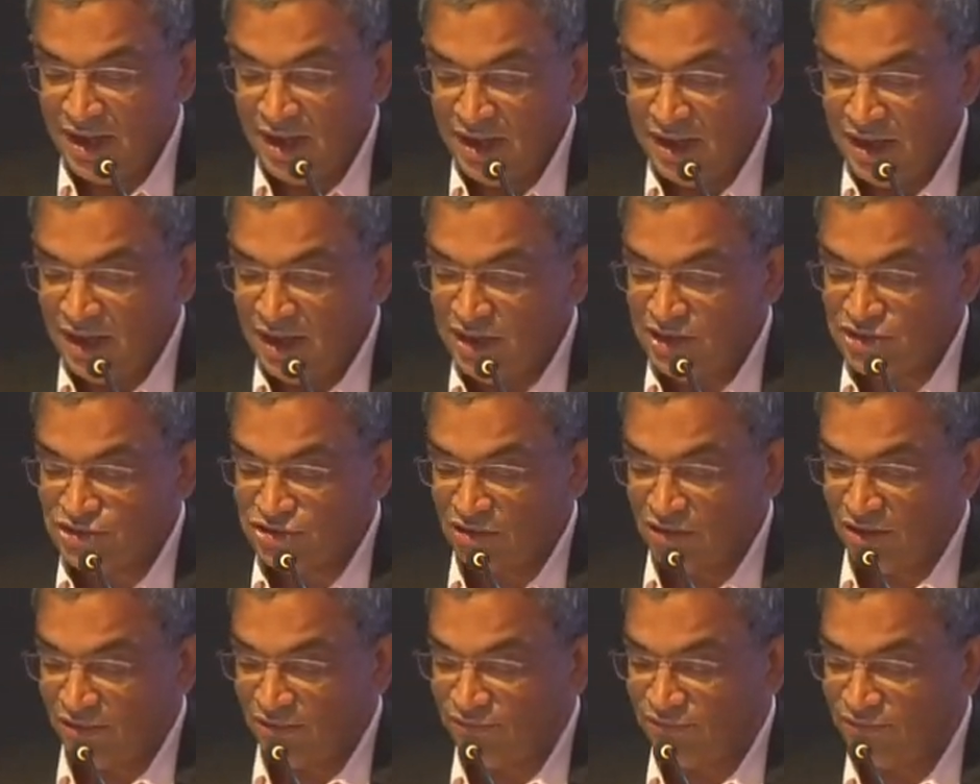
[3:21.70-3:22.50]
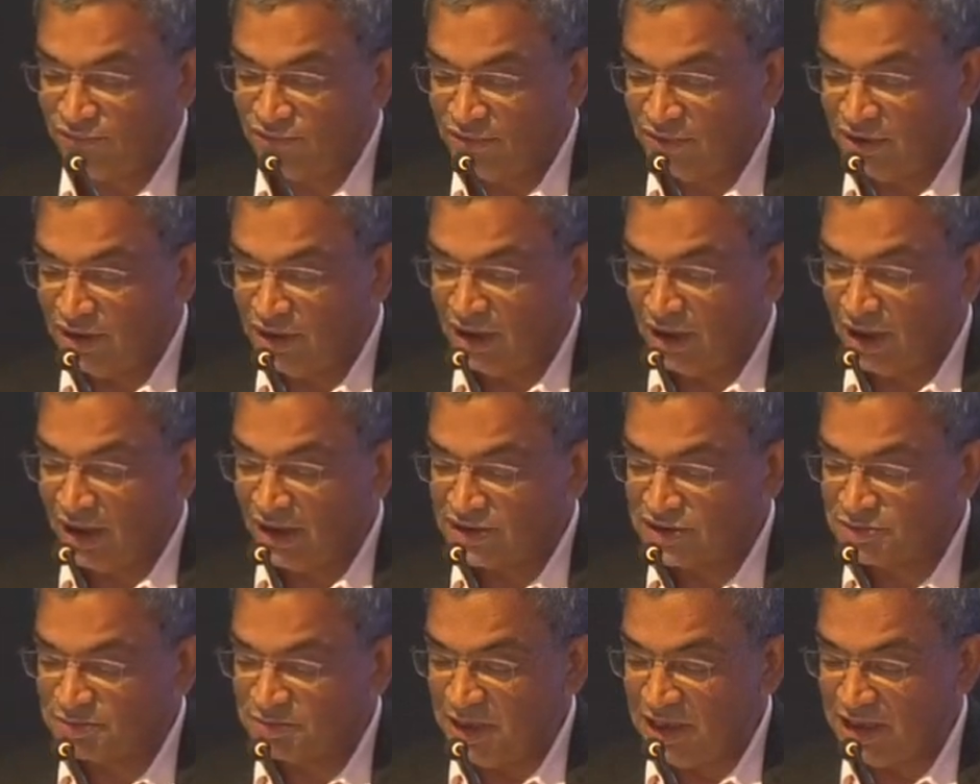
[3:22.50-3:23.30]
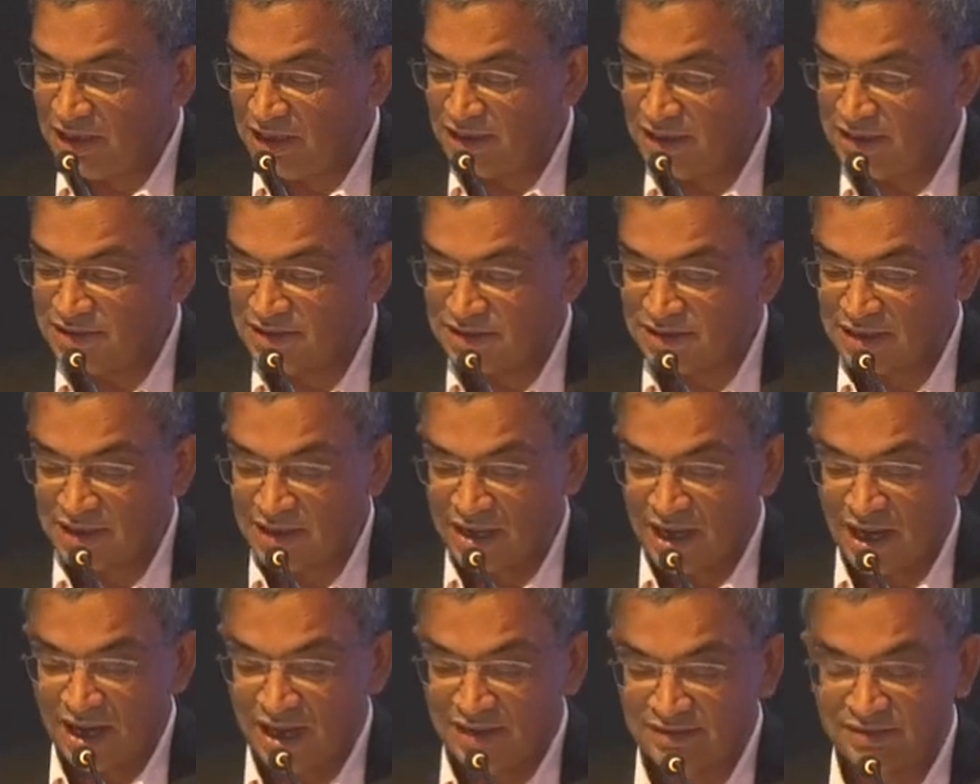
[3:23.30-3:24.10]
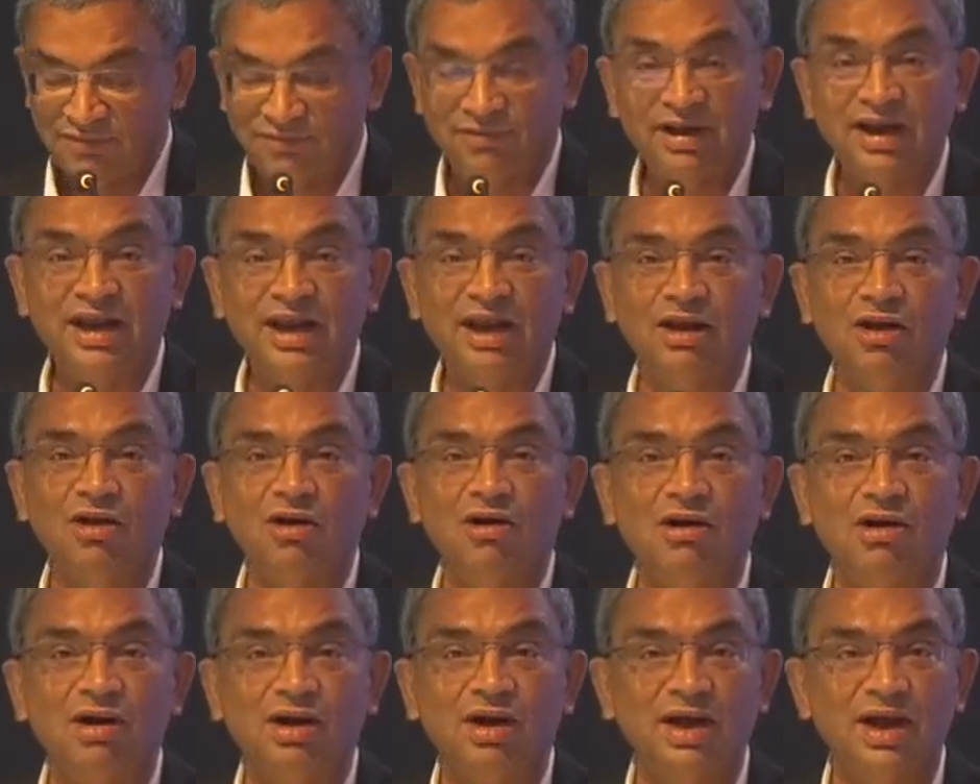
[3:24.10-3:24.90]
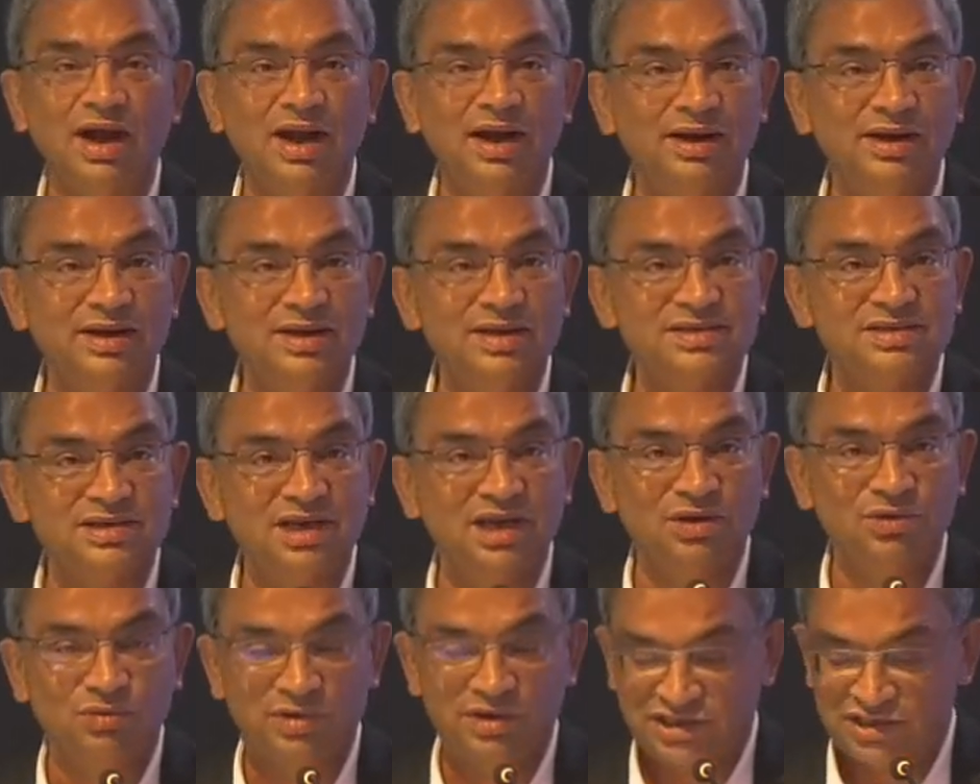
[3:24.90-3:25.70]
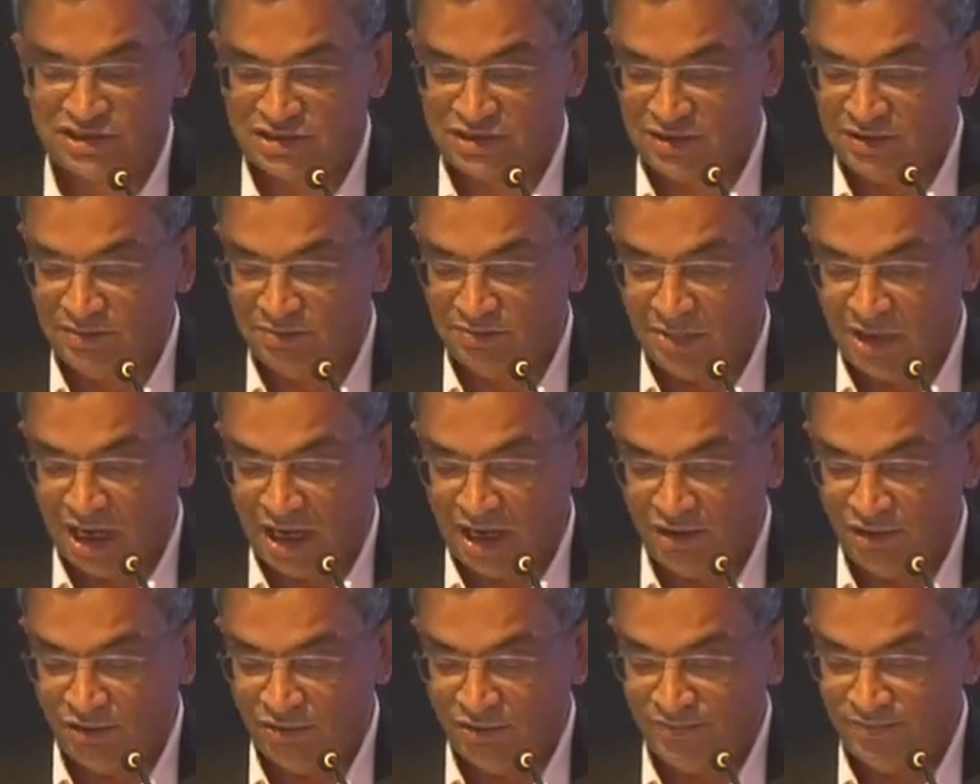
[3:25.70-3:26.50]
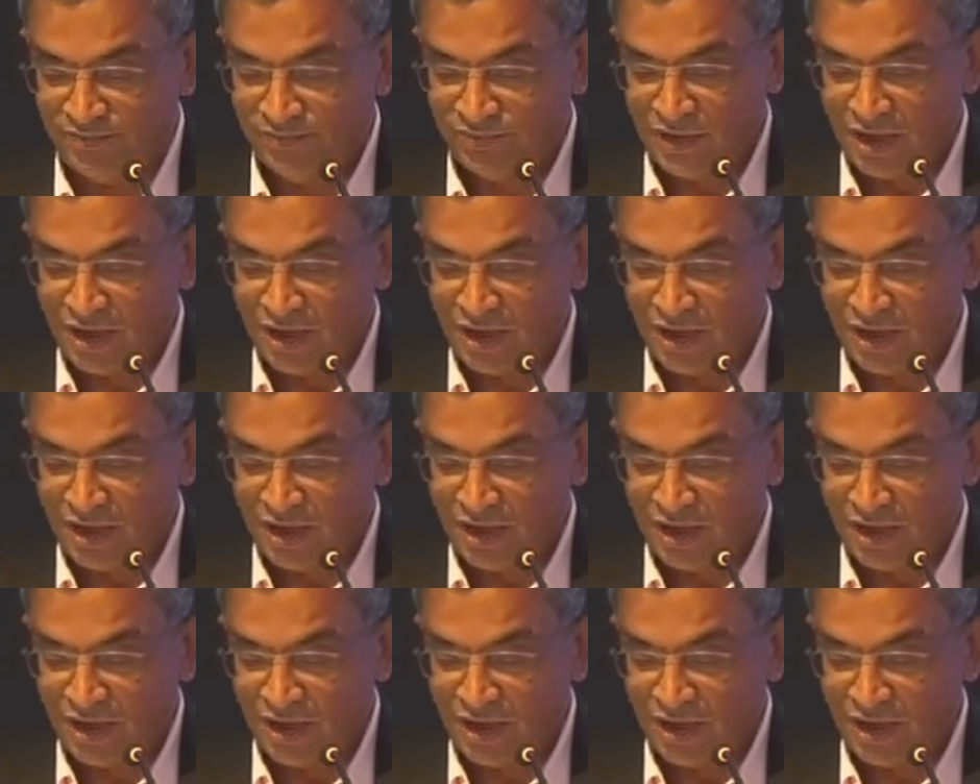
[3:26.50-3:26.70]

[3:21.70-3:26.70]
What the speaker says: Each of our speakers has a very long and distinguished bio.